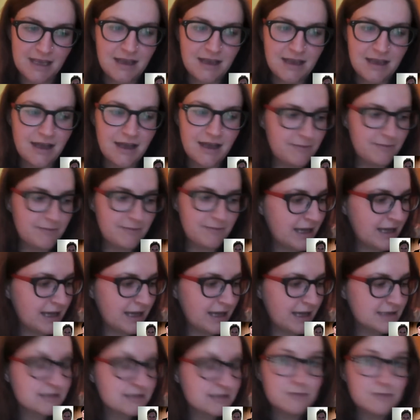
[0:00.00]
It has
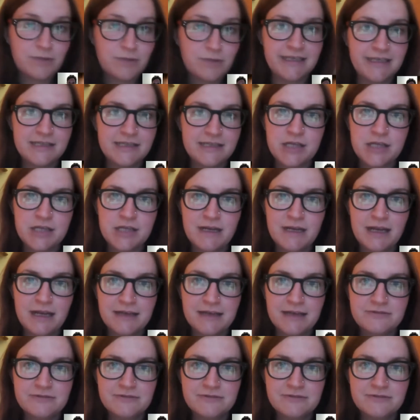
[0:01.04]
completely changed my
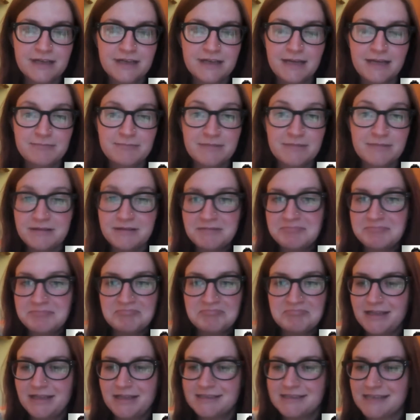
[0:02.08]
life.
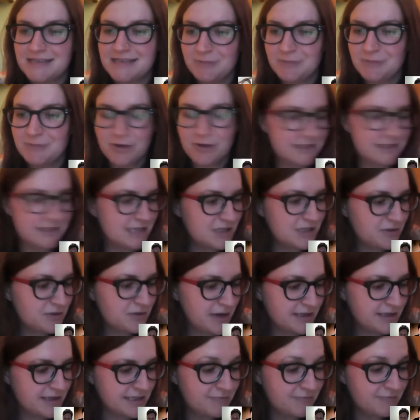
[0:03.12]
I'm not
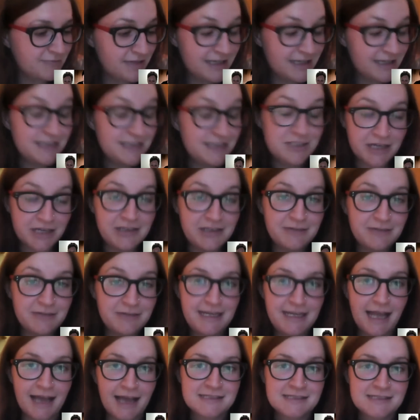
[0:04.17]
exaggerating. It really
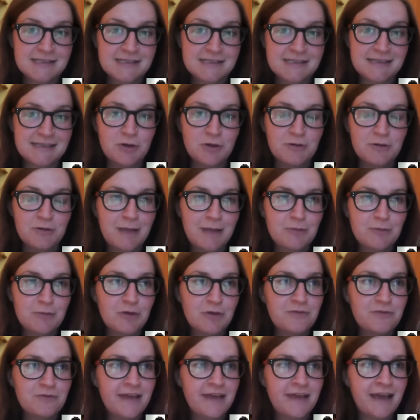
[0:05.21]
genuinely has, because I'm
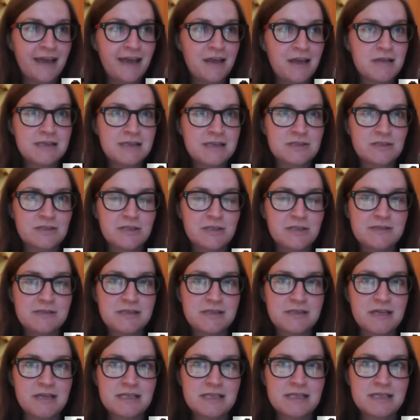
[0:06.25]
not forgetting things or
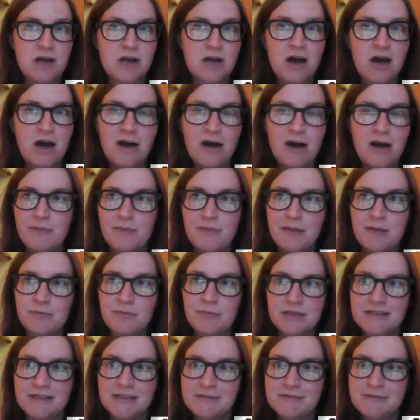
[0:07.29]
losing things or half
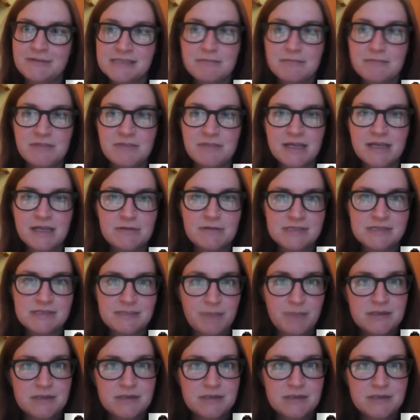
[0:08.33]
remembering that there was something I was
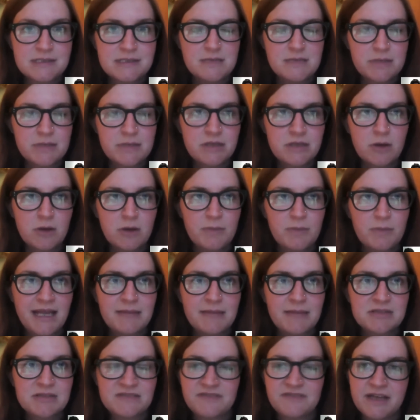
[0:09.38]
supposed to do but not being
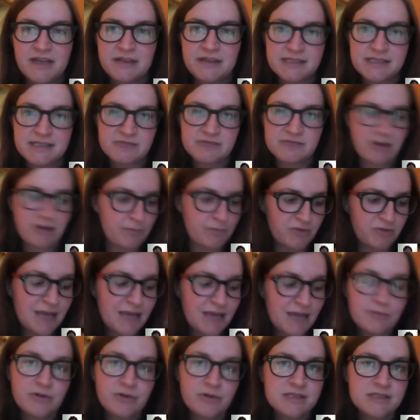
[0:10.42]
able to find the scrap of
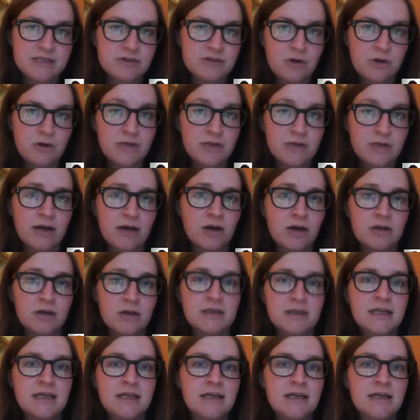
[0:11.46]
paper I scrolled it on.